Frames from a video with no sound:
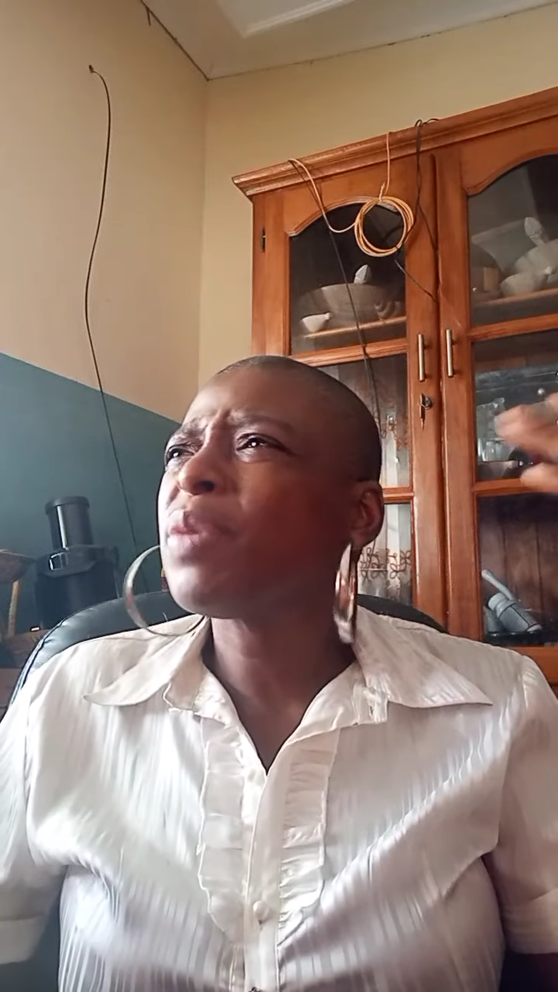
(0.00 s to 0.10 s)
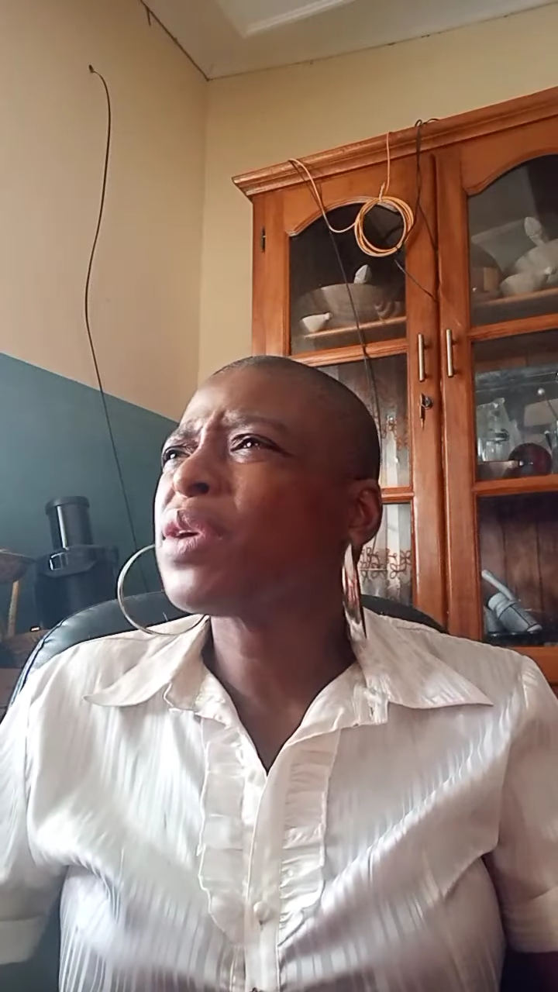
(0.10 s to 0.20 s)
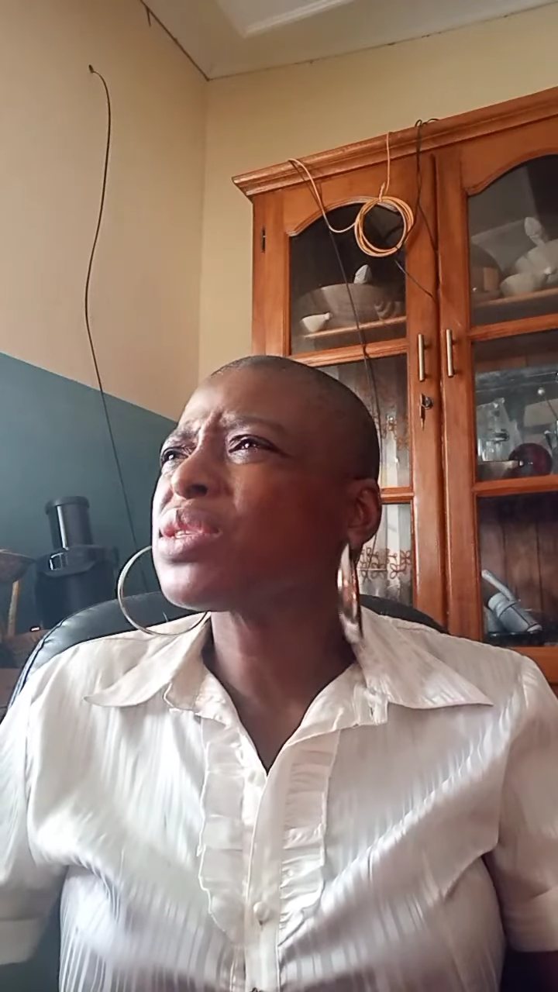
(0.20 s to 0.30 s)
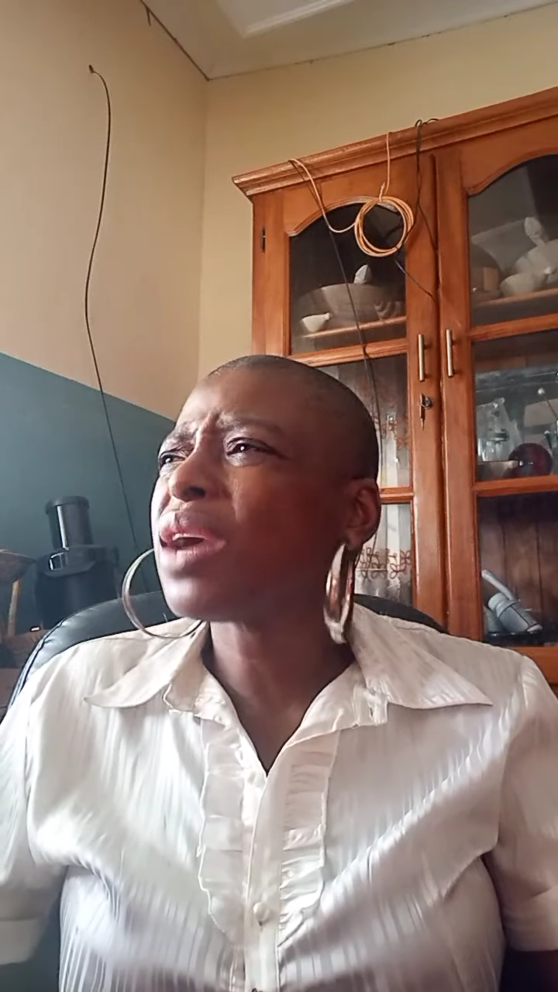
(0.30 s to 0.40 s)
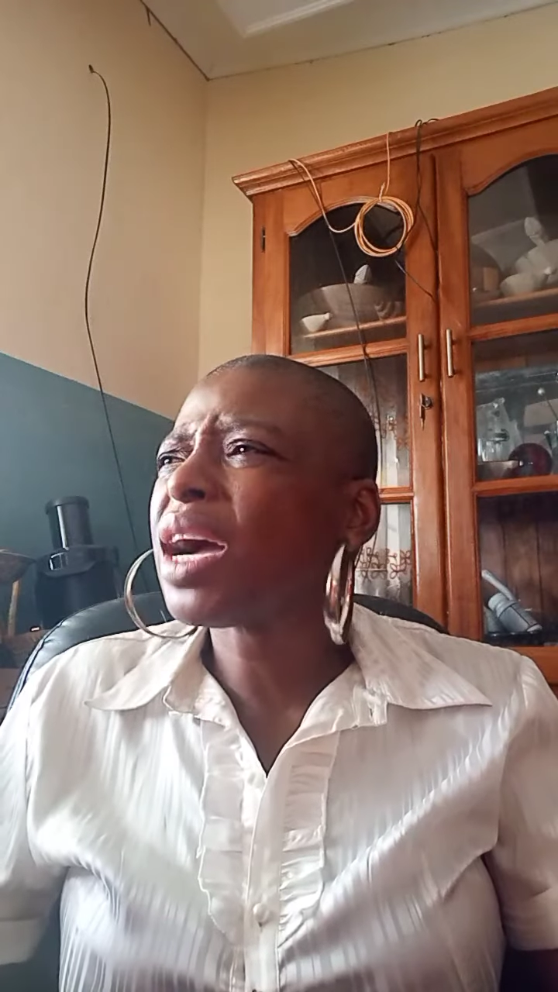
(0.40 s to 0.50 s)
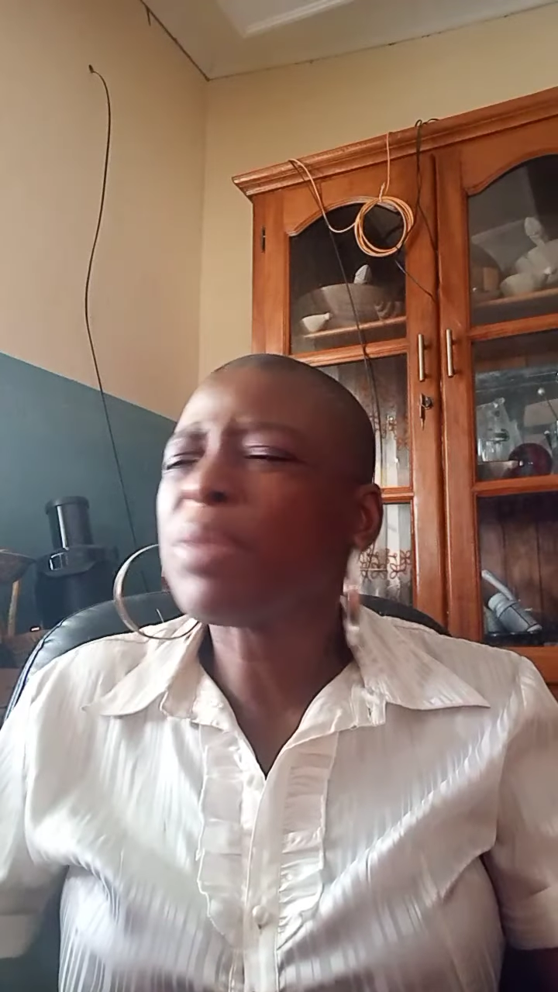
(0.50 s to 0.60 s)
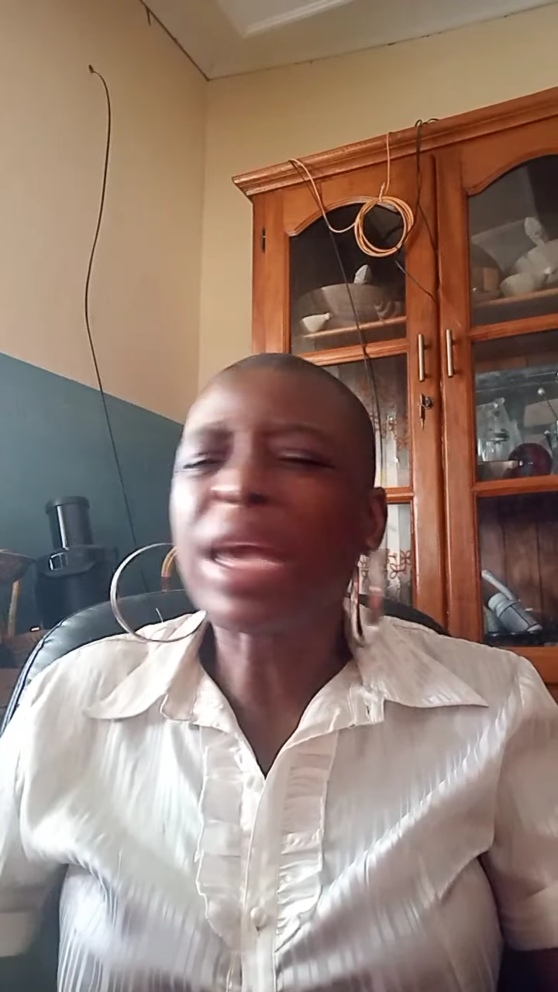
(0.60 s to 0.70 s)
so happy?